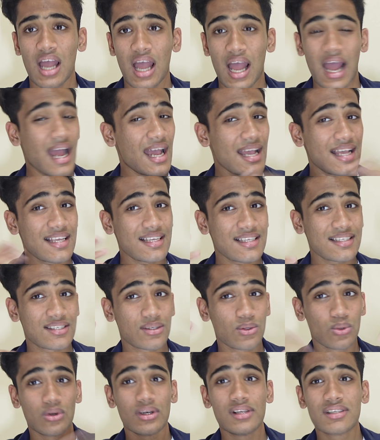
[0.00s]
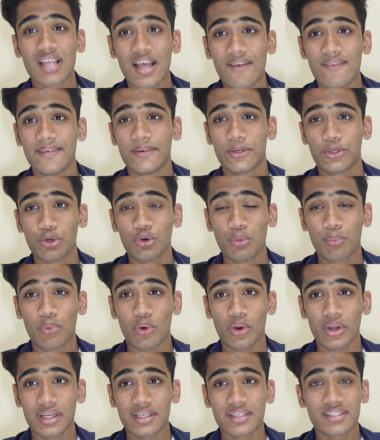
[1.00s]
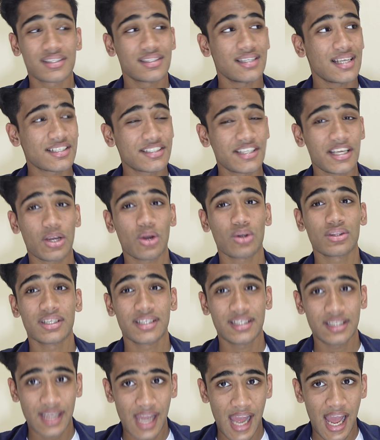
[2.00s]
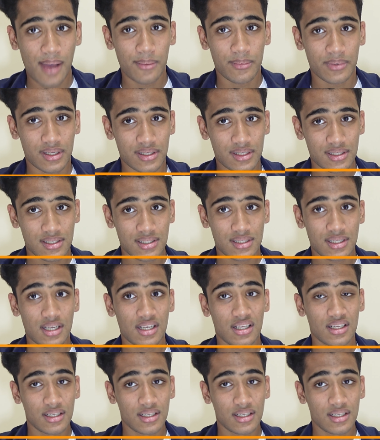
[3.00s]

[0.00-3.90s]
As Google is having 2 points, let's check on the cameras.